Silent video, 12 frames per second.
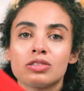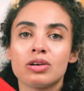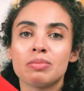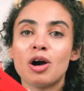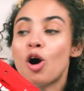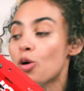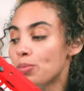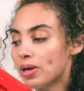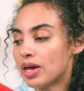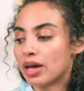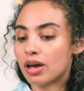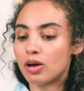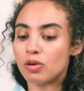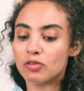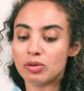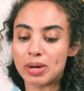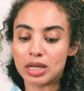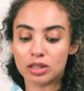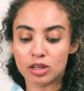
so I'm hoping for my